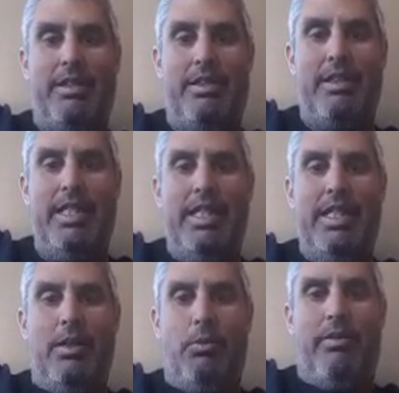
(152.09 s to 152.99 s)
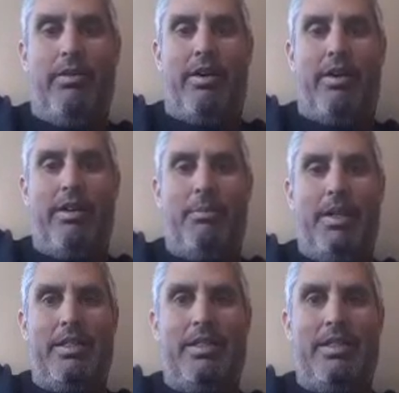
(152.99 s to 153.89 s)
And we've already
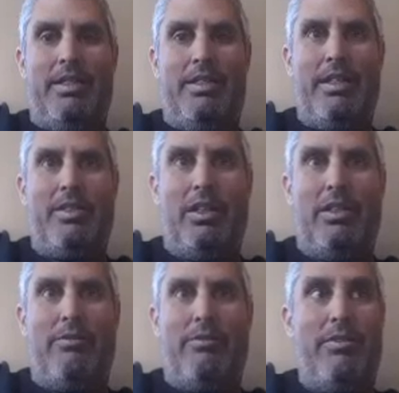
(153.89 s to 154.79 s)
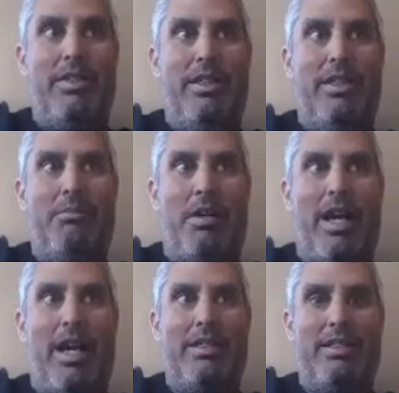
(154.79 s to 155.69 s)
missed essentially 15
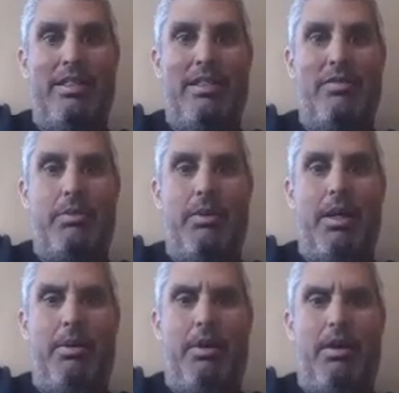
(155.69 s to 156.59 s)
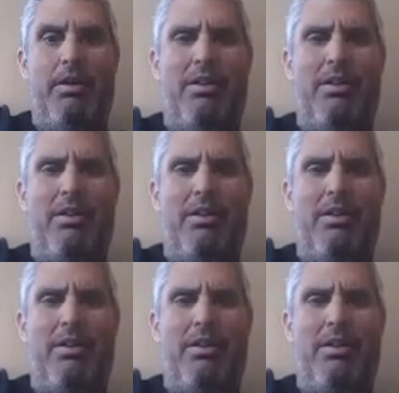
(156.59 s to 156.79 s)
practices of spring ball,